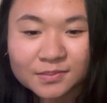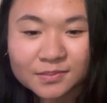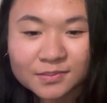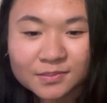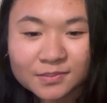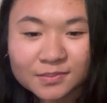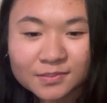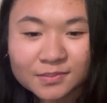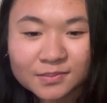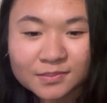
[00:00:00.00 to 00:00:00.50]

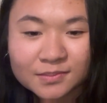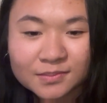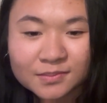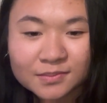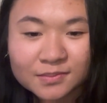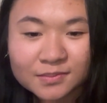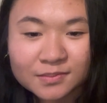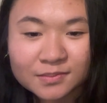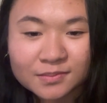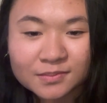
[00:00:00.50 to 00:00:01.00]

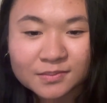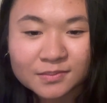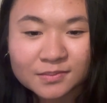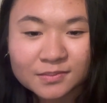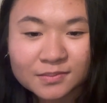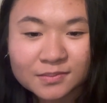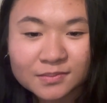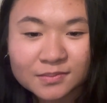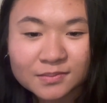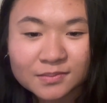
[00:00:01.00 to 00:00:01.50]

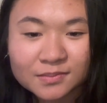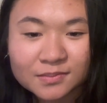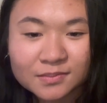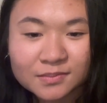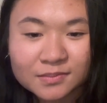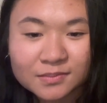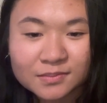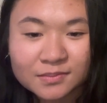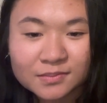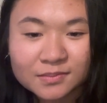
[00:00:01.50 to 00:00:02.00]

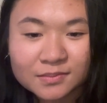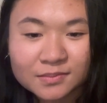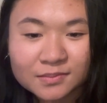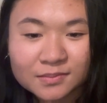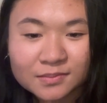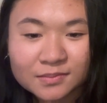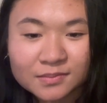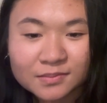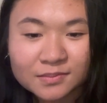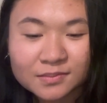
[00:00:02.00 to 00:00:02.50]

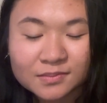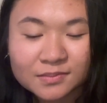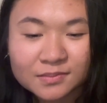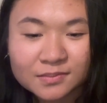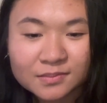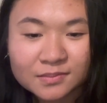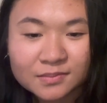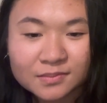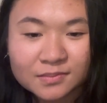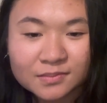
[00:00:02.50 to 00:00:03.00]

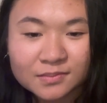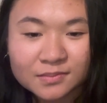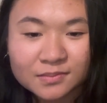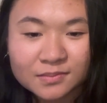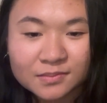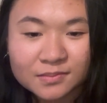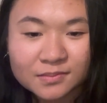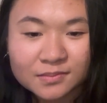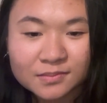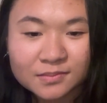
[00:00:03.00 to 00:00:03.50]

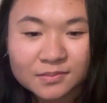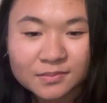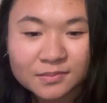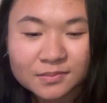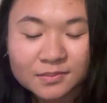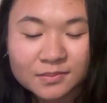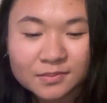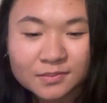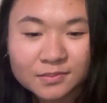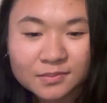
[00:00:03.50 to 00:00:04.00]

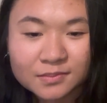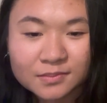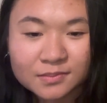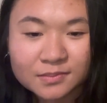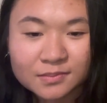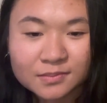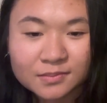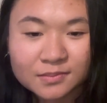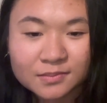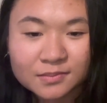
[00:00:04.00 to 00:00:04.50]

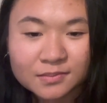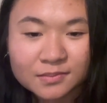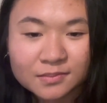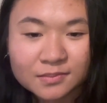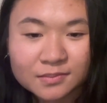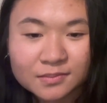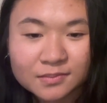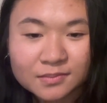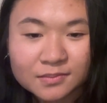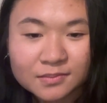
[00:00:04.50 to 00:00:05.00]

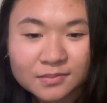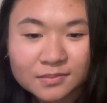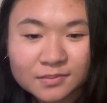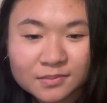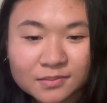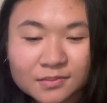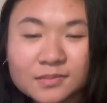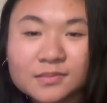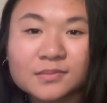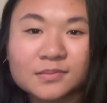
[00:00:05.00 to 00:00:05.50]

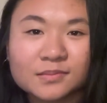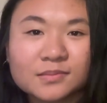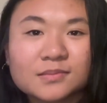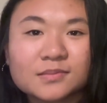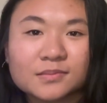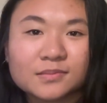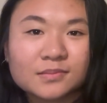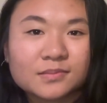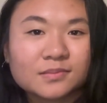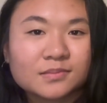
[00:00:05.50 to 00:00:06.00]

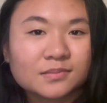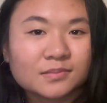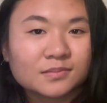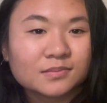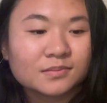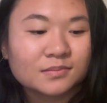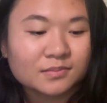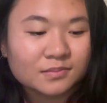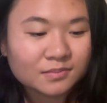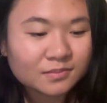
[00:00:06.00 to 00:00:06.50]

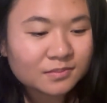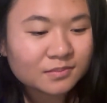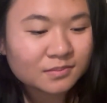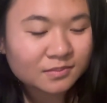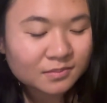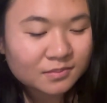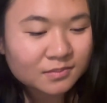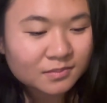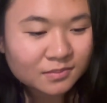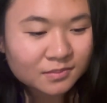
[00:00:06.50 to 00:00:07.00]

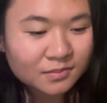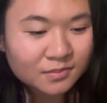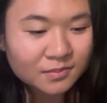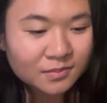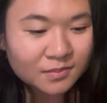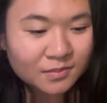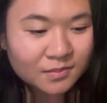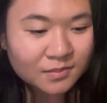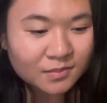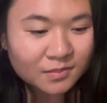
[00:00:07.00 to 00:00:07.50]

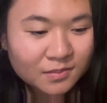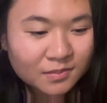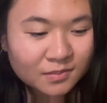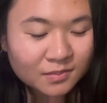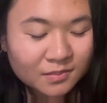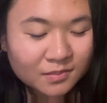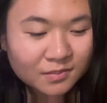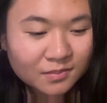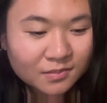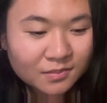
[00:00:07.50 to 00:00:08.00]
The person shown says nothing.